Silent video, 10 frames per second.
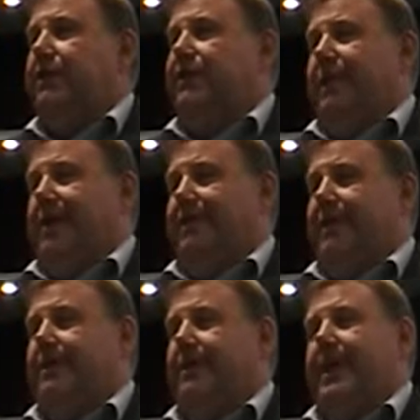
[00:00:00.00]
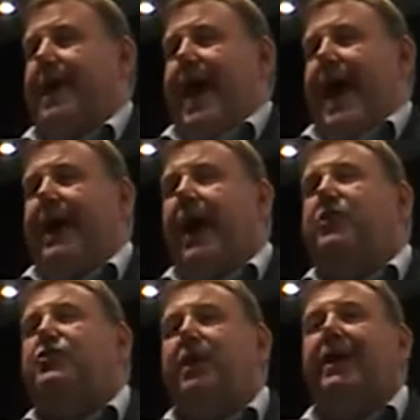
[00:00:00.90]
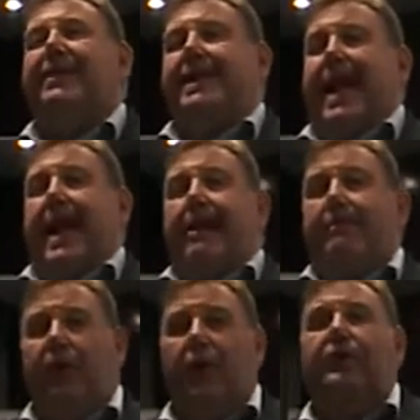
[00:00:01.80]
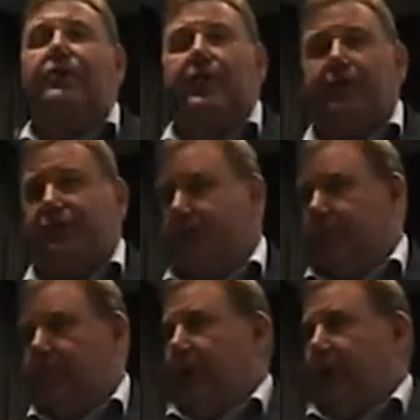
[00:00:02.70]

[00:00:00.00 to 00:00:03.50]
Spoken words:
forever. And I tried to get him lots of support.